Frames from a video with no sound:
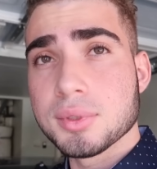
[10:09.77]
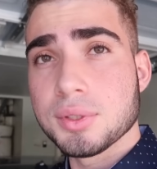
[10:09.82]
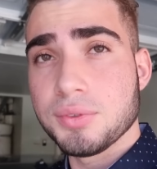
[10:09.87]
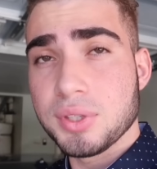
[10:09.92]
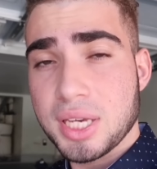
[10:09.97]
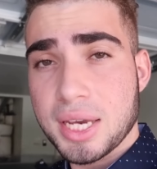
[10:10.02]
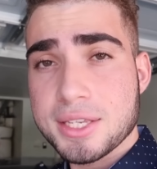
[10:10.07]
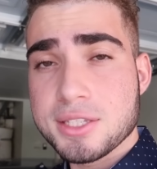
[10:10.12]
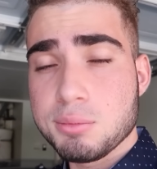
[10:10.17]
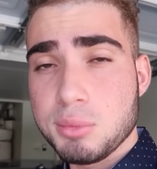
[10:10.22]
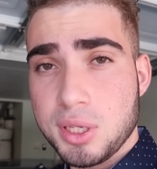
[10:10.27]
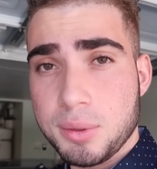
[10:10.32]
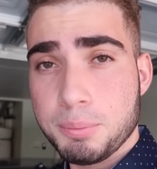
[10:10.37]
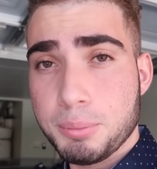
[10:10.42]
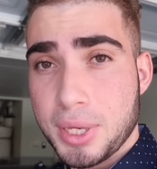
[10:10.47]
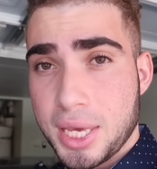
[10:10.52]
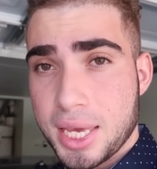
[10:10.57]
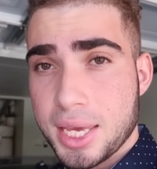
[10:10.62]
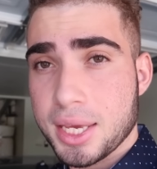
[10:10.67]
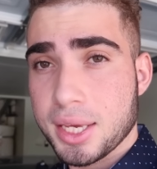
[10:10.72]
If you guys mean
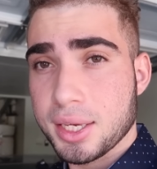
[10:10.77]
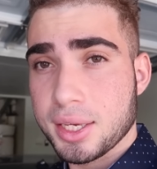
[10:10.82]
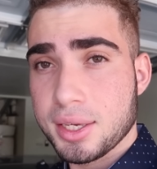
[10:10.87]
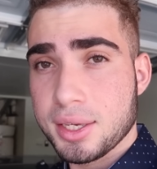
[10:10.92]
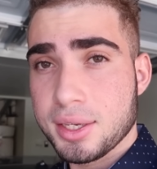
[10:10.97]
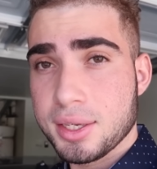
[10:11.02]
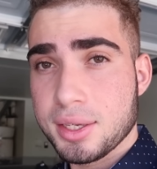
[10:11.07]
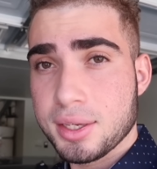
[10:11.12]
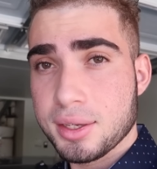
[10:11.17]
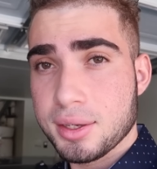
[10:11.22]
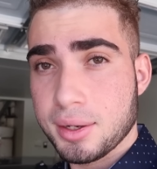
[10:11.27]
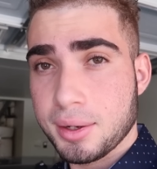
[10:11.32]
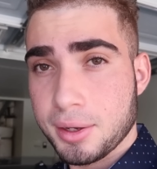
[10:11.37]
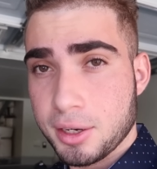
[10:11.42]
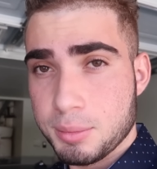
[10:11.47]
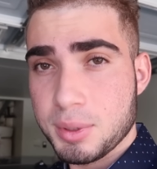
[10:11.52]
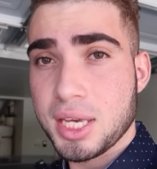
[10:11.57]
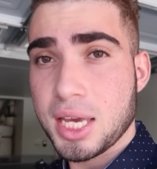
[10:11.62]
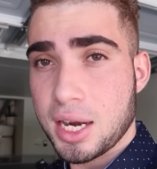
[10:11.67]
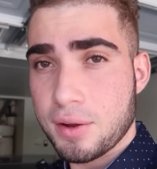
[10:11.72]
pink, I'm
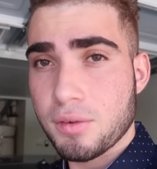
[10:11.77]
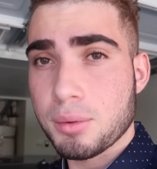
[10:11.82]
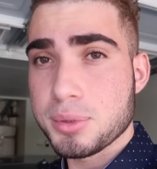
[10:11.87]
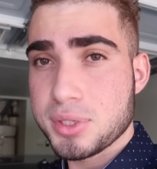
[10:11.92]
gonna be kind of